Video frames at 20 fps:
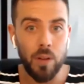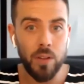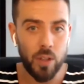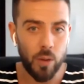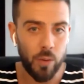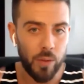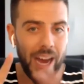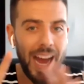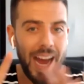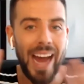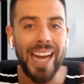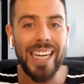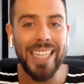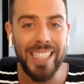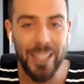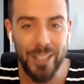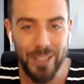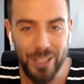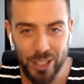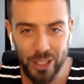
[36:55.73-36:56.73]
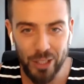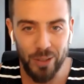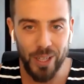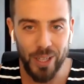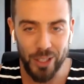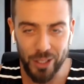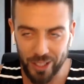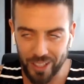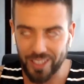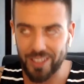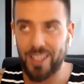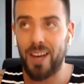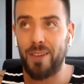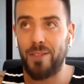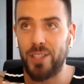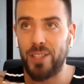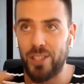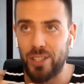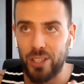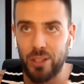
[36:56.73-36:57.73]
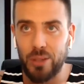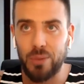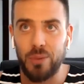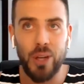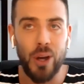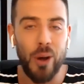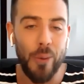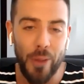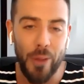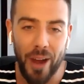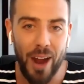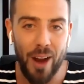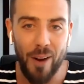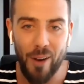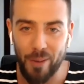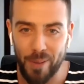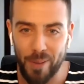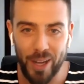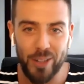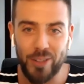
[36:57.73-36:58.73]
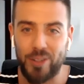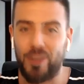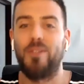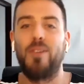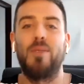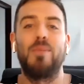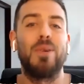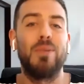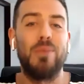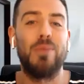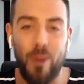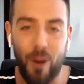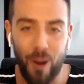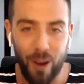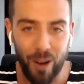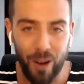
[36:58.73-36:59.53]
So the ideal situation is obviously you know the hiring manager from before